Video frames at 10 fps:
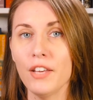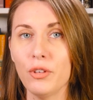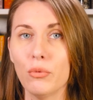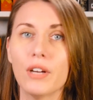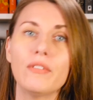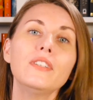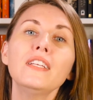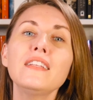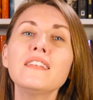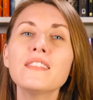If you reveled
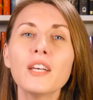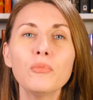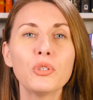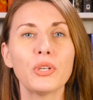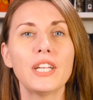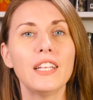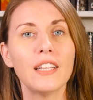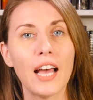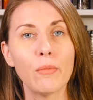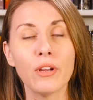in the
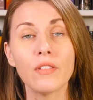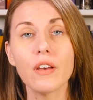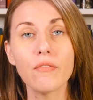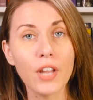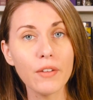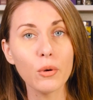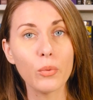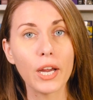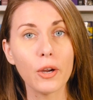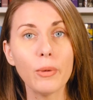subterranean labyrinth of
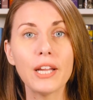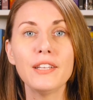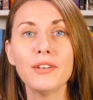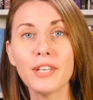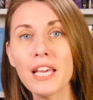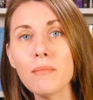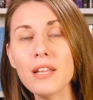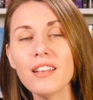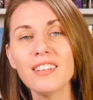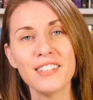Neverwhere by Neil Gaiman,